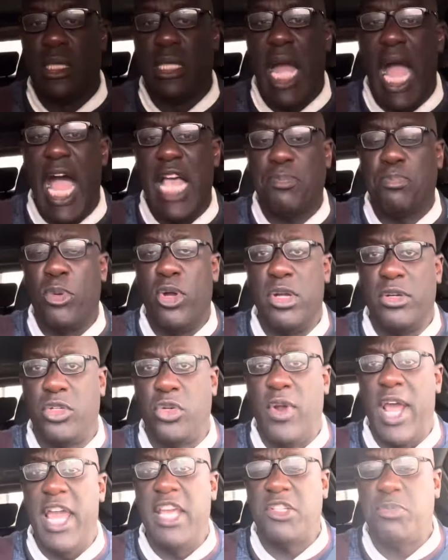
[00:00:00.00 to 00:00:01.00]
gospel of
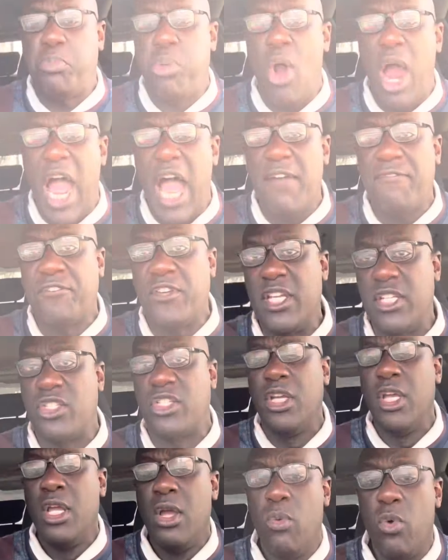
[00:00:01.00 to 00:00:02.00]
grace prophets
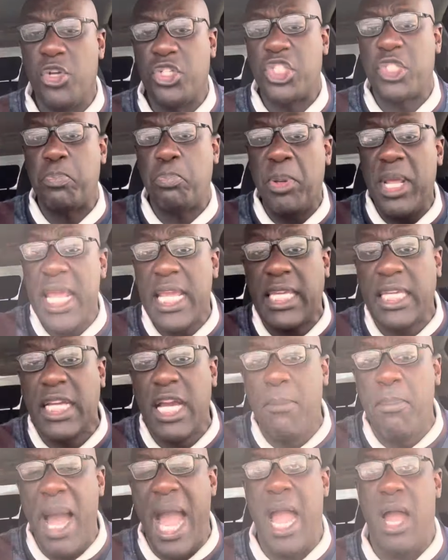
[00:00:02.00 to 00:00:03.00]
were speaking
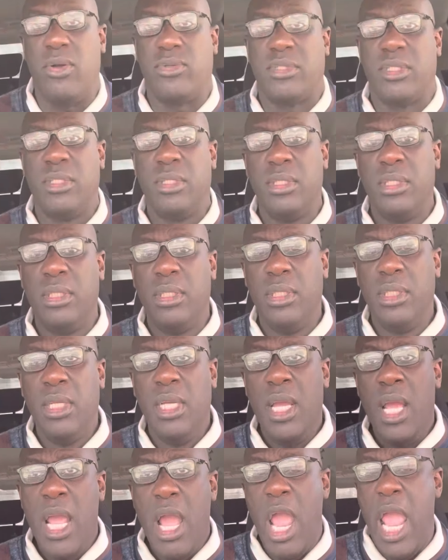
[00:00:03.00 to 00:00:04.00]
about?
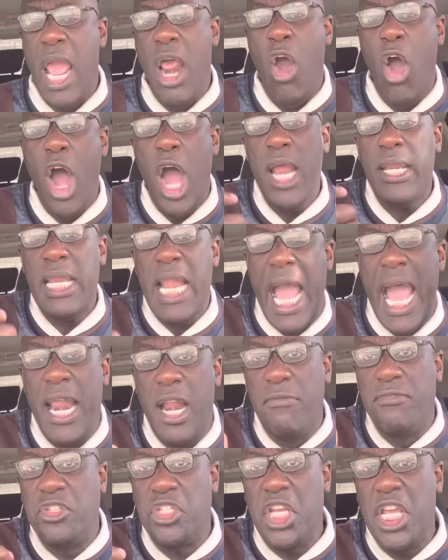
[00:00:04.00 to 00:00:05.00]
And ought not
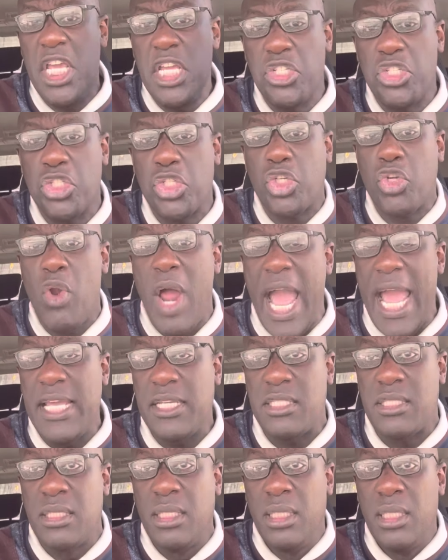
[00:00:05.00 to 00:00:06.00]
of Jesus
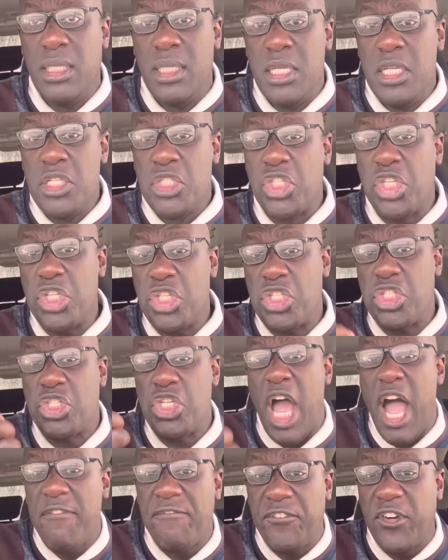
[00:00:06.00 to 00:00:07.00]
Christ to
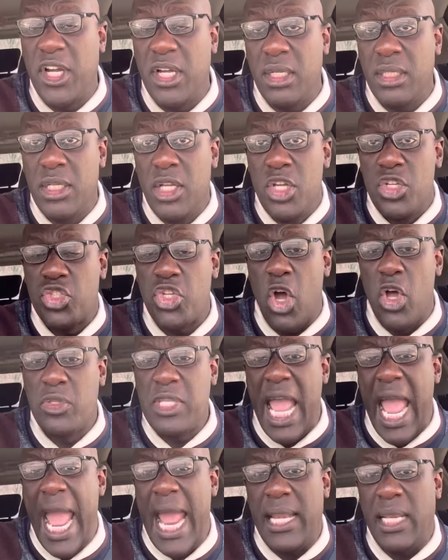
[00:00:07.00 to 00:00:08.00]
suffer so
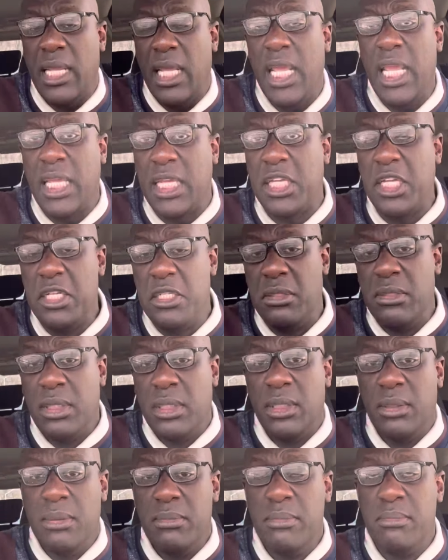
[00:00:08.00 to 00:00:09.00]
that he could
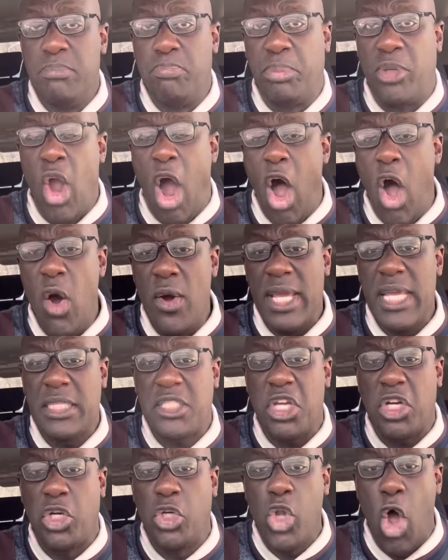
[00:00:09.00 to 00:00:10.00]
go
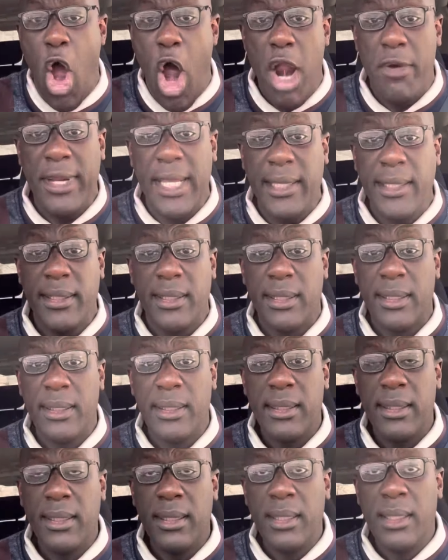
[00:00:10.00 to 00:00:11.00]
into glory.
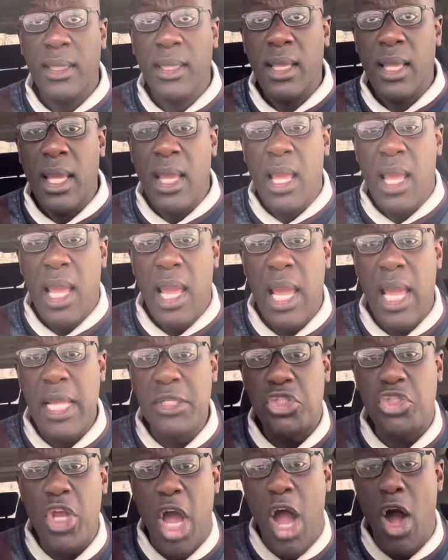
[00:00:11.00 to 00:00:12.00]
And
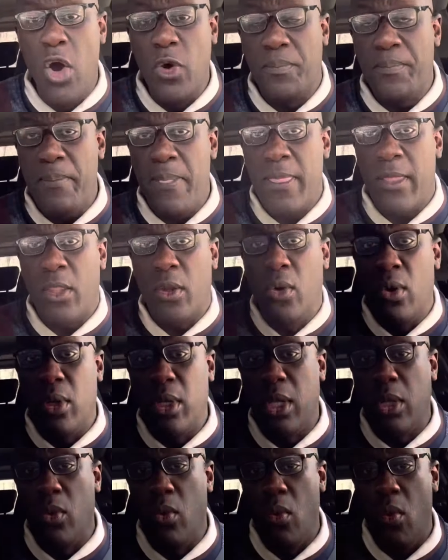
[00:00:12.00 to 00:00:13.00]
so
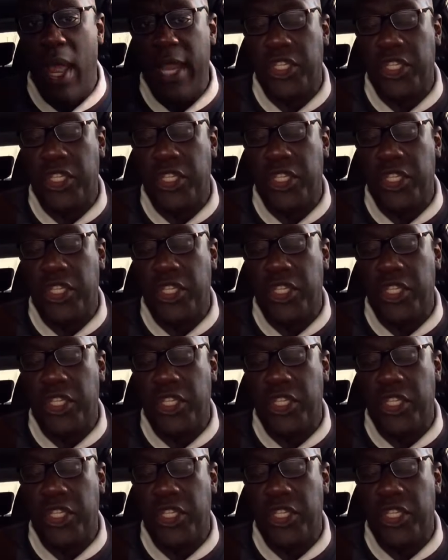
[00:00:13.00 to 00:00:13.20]
when